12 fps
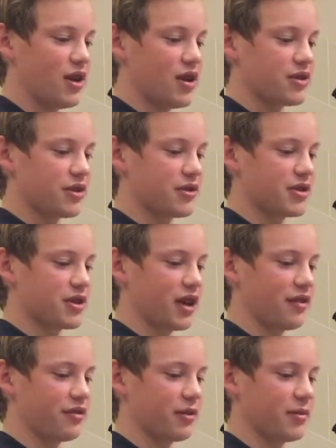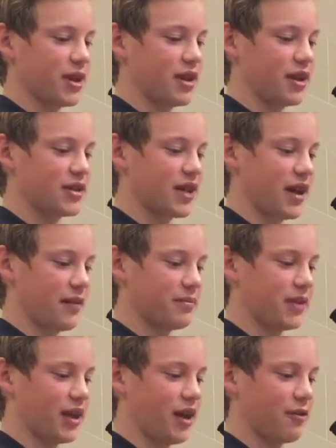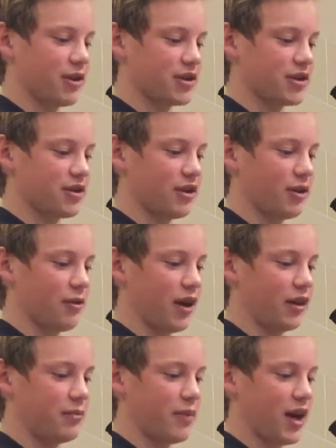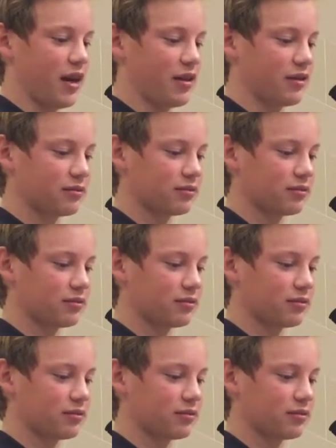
So it's tough for me to accept that I wasn't doing well in math.